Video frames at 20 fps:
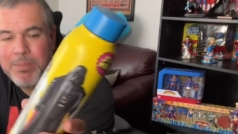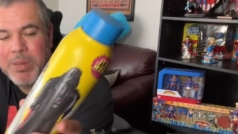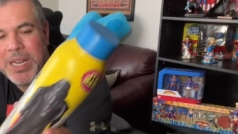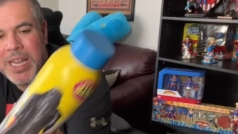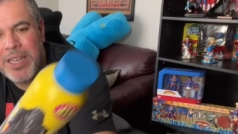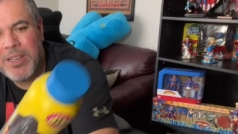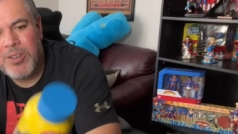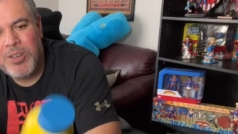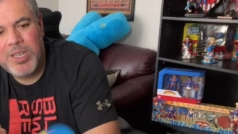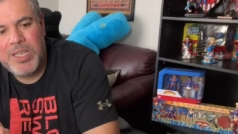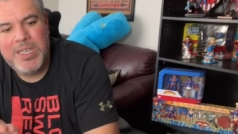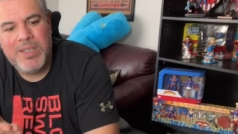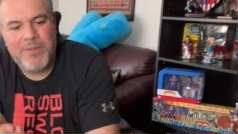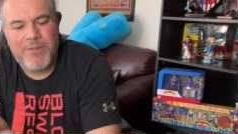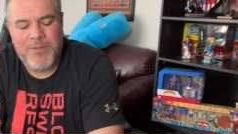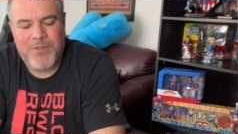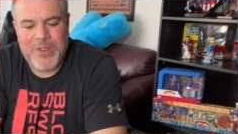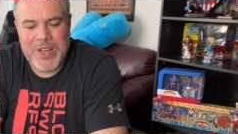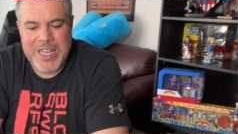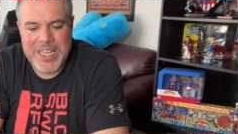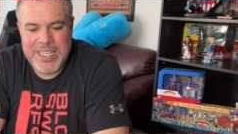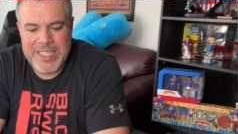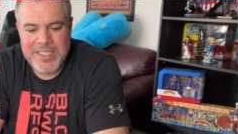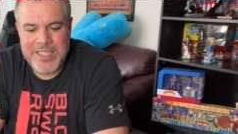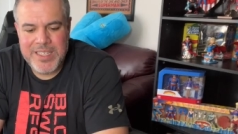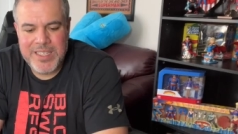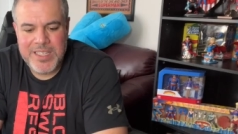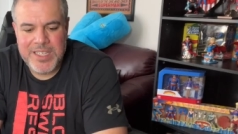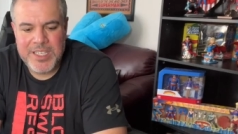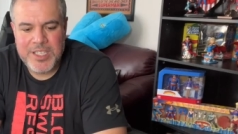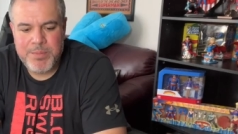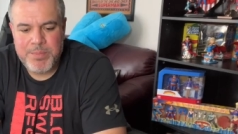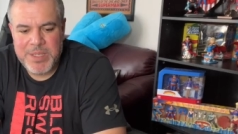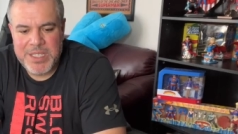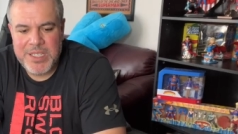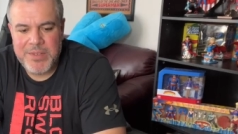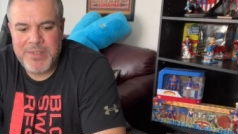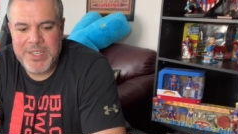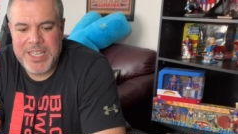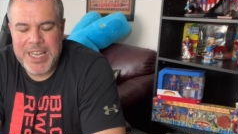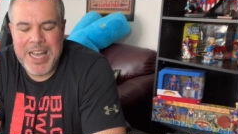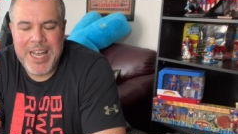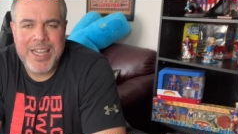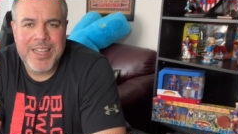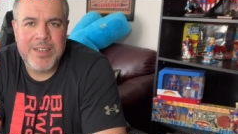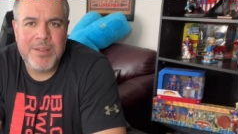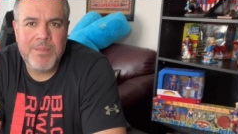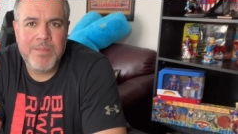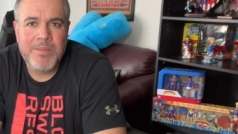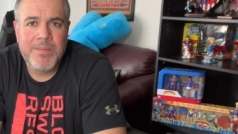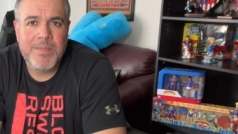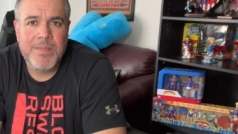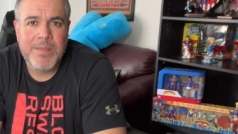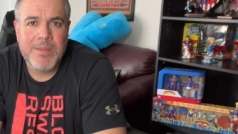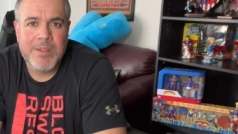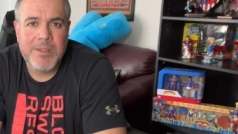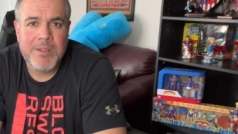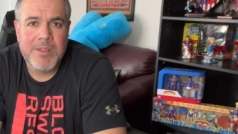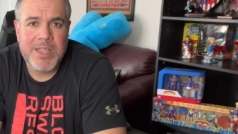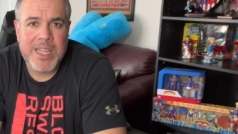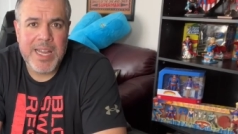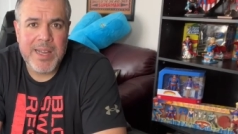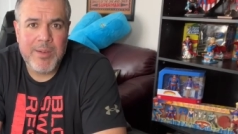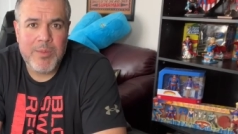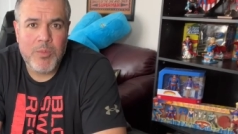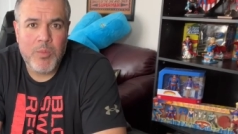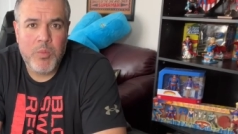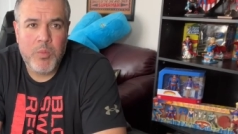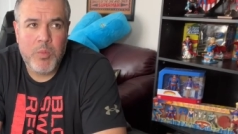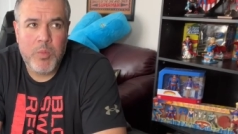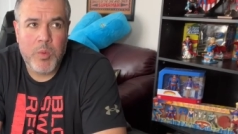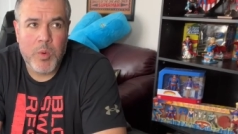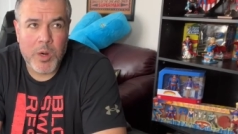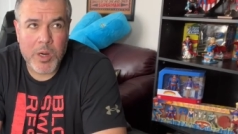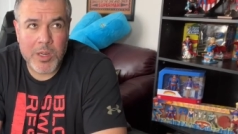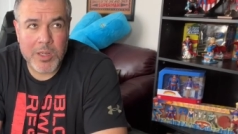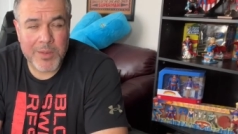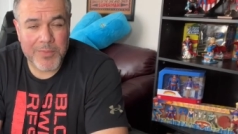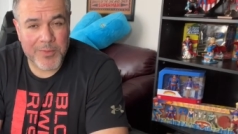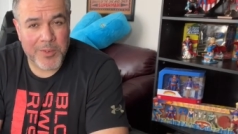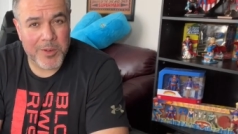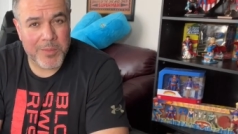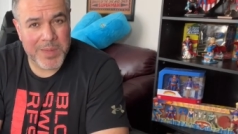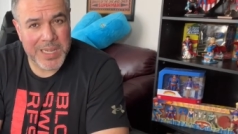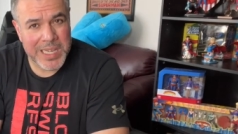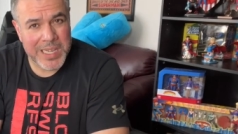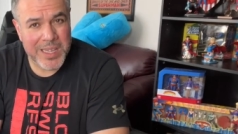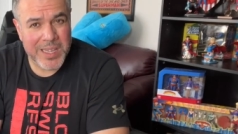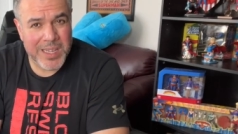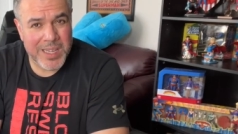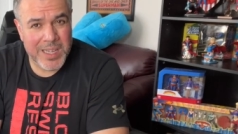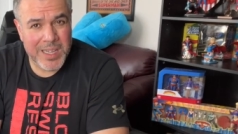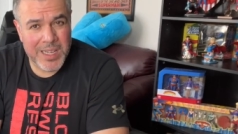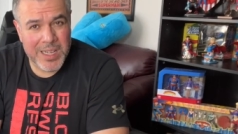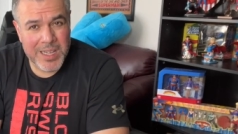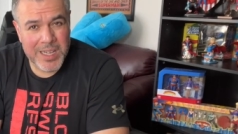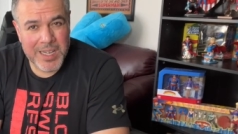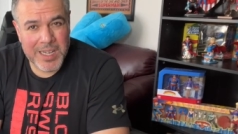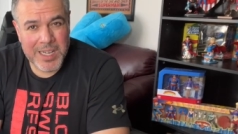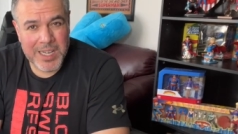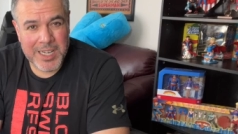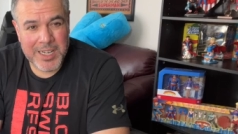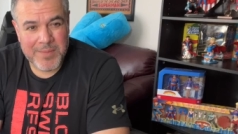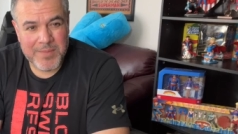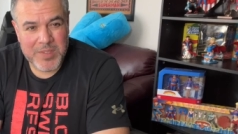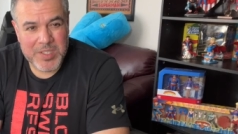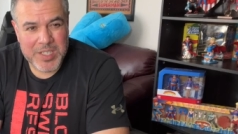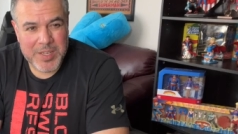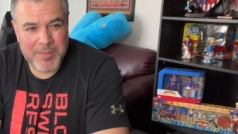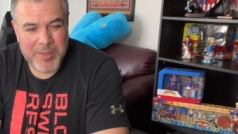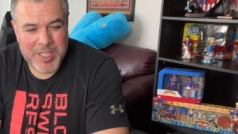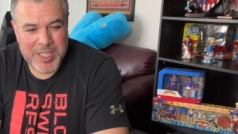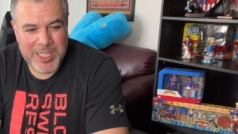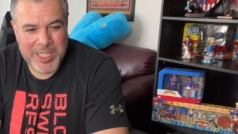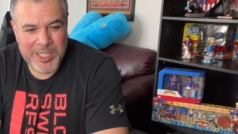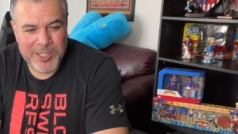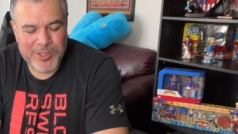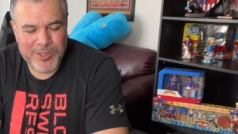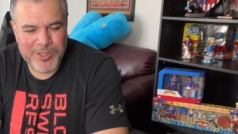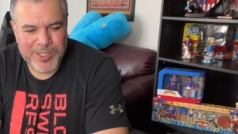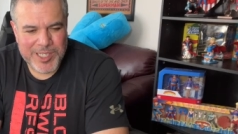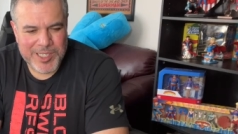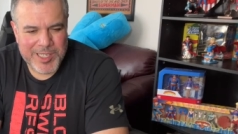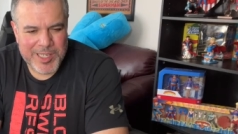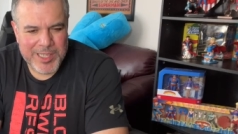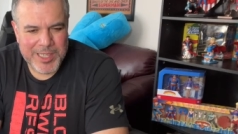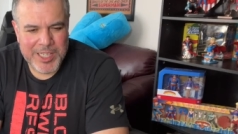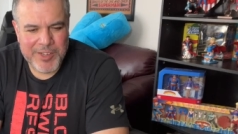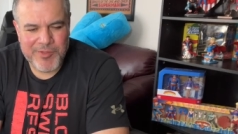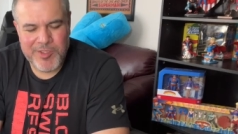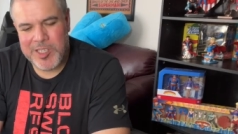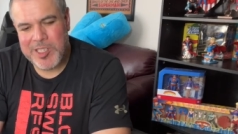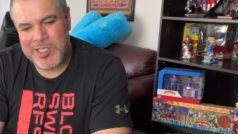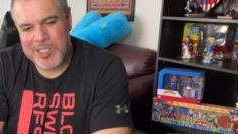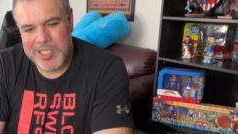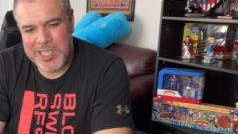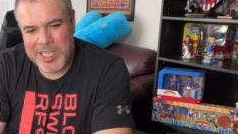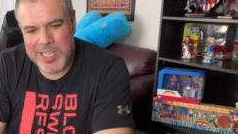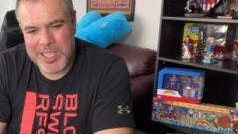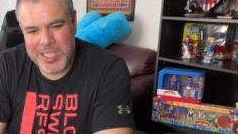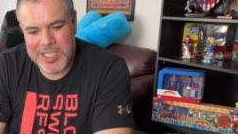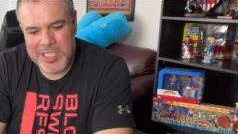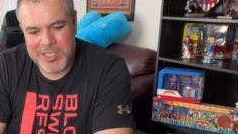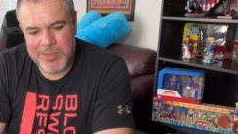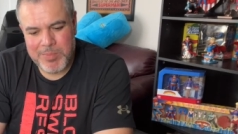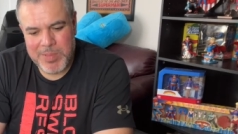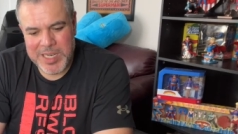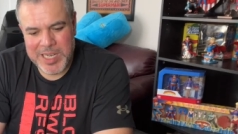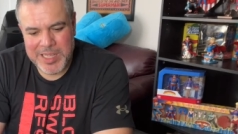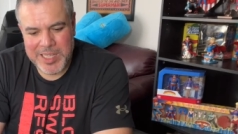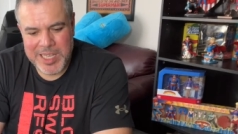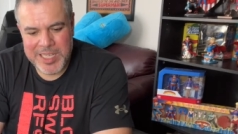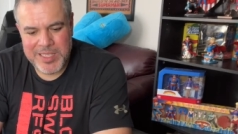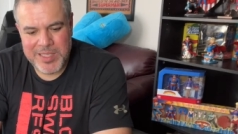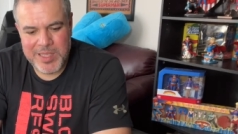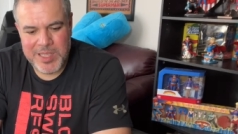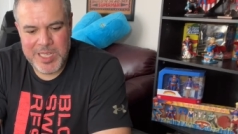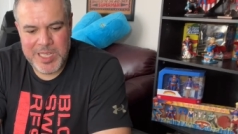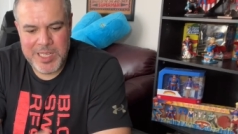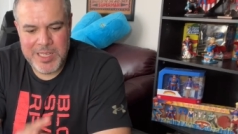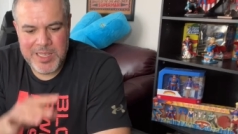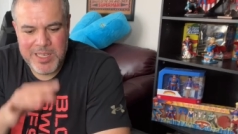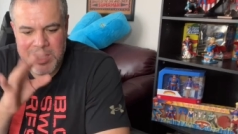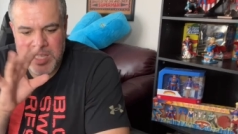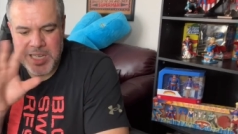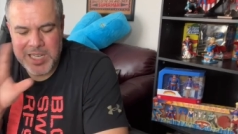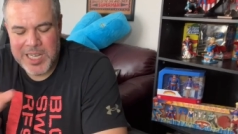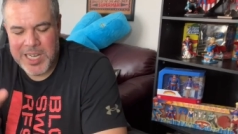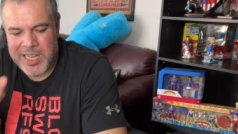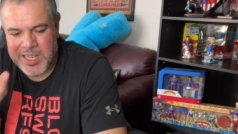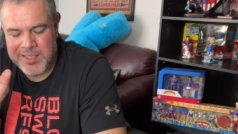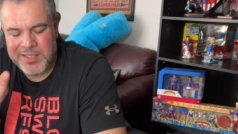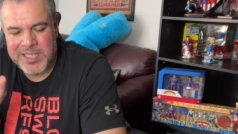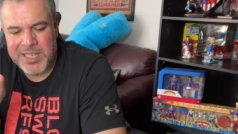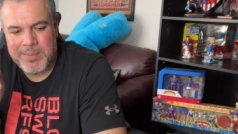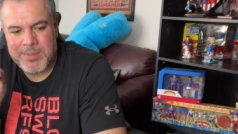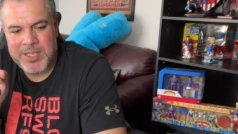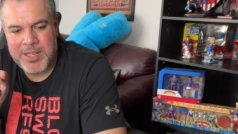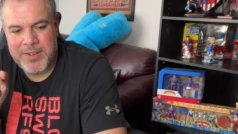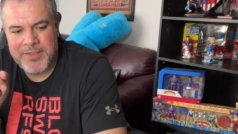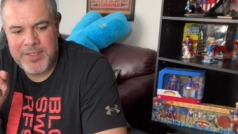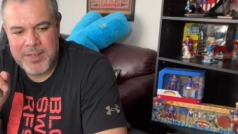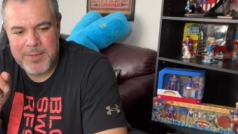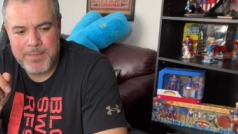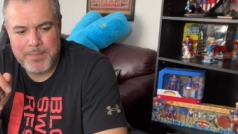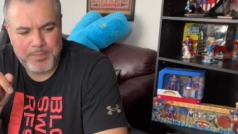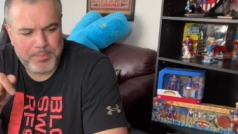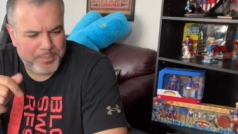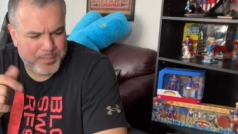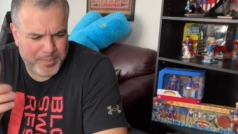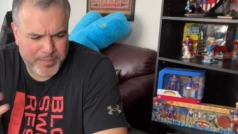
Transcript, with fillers: but I couldn't find a specific item that worked for me. Um, some of the t-shirts, I didn't love the designs, but I liked the, the concept of them.